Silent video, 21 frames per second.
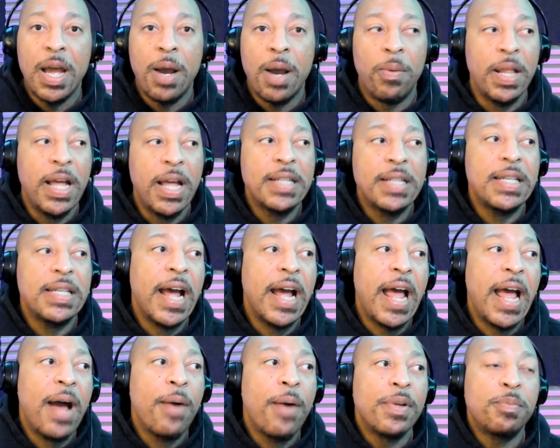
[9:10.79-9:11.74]
Well, that's not
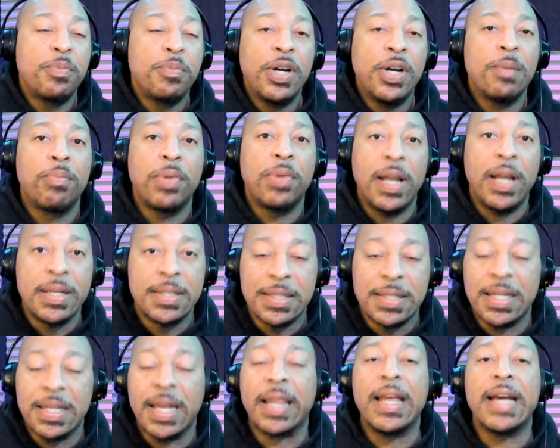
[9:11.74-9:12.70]
how it's put in place.
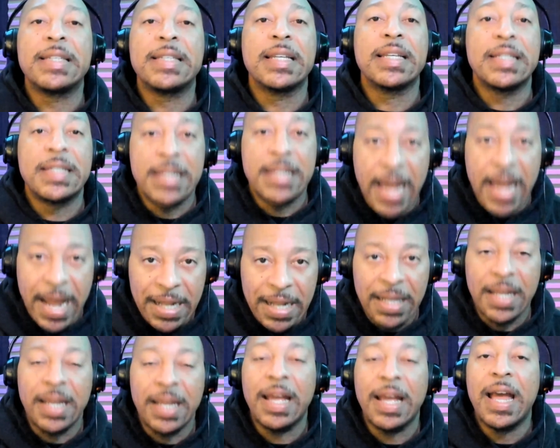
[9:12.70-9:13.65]
It's like, that's
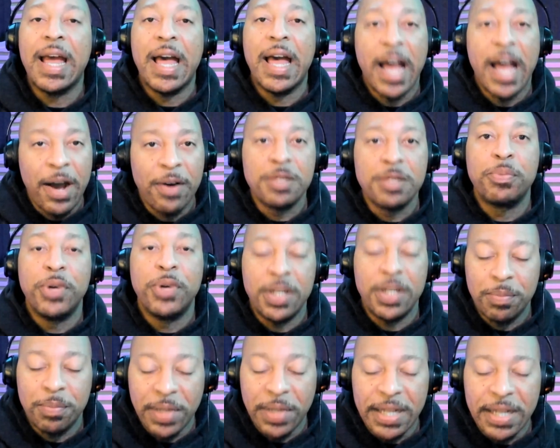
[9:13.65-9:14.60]
exactly how it's put
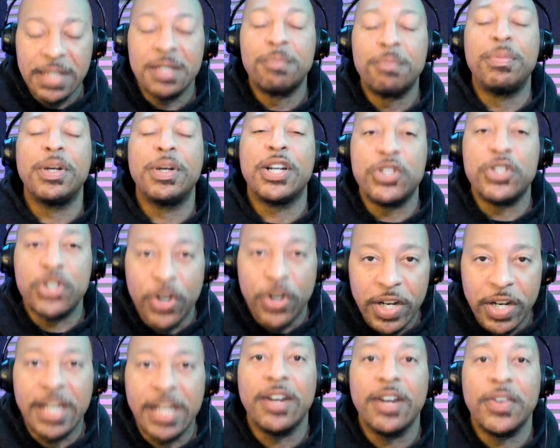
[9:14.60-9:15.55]
in place because you're
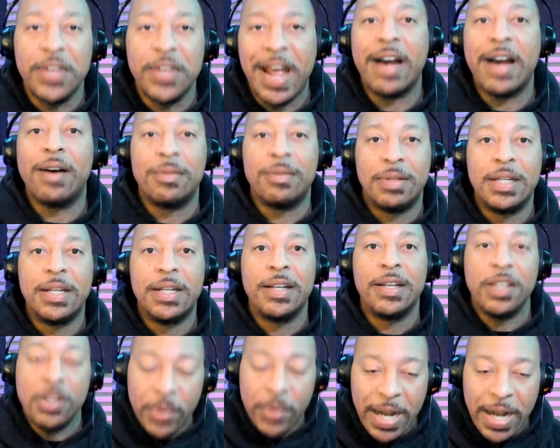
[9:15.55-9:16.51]
here now.
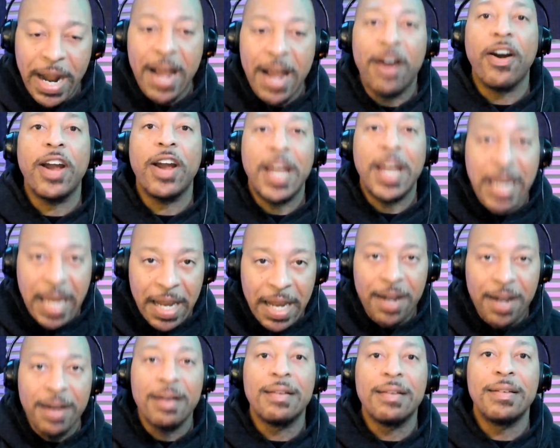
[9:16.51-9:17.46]
You and I are
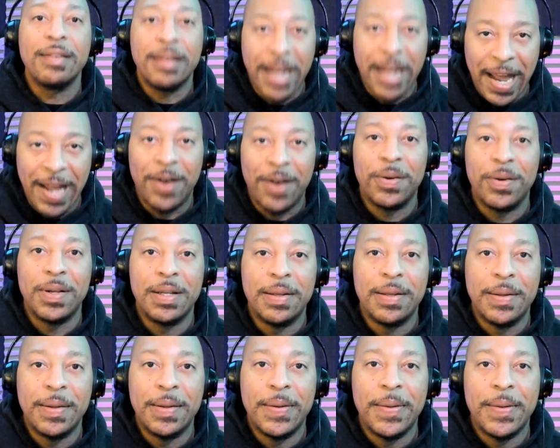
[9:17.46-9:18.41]
here now.
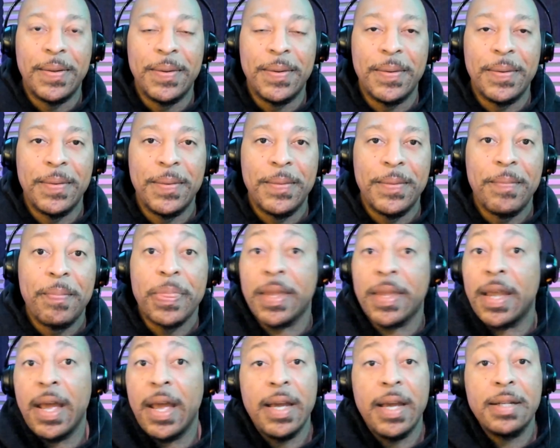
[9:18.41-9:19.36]

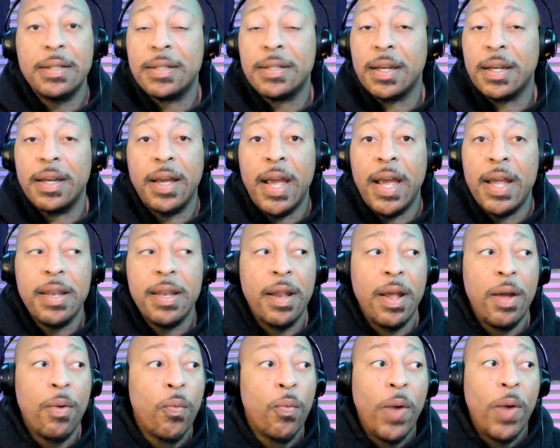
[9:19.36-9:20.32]
And
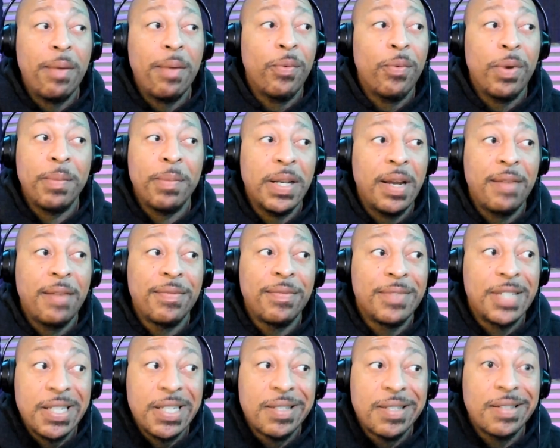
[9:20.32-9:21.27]
white women have
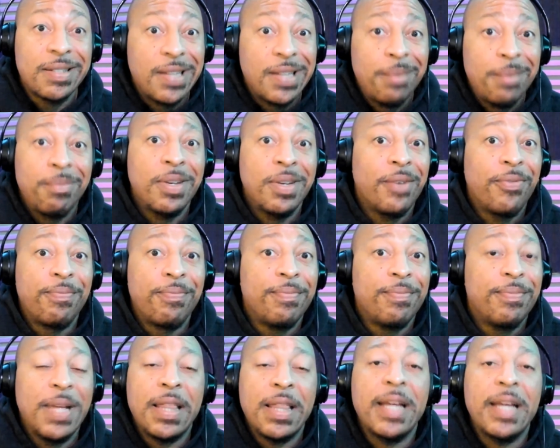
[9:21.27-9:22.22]
just seemed to,
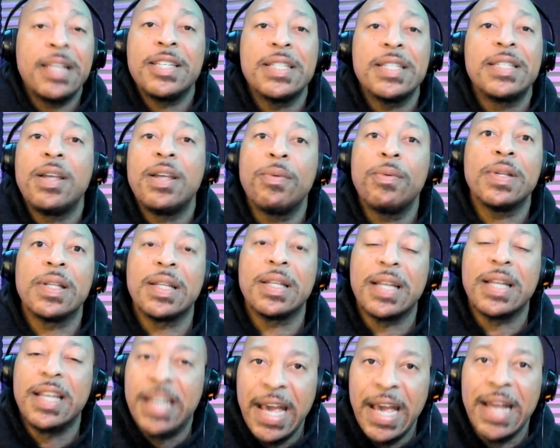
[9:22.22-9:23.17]
they just don't
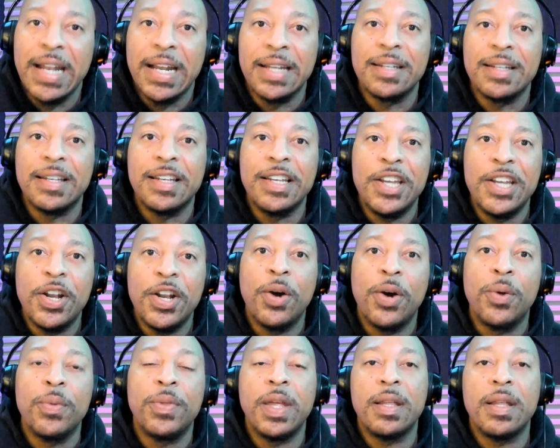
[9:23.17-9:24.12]
get it,
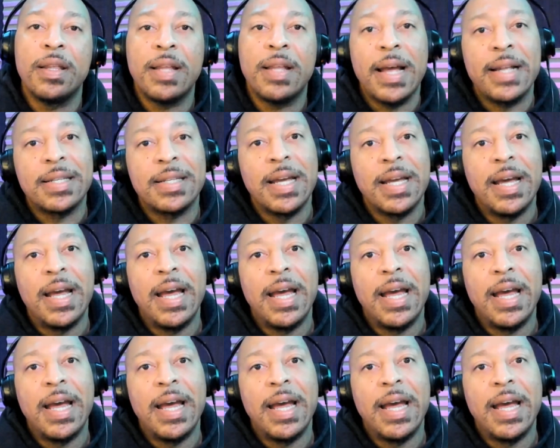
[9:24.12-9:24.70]
that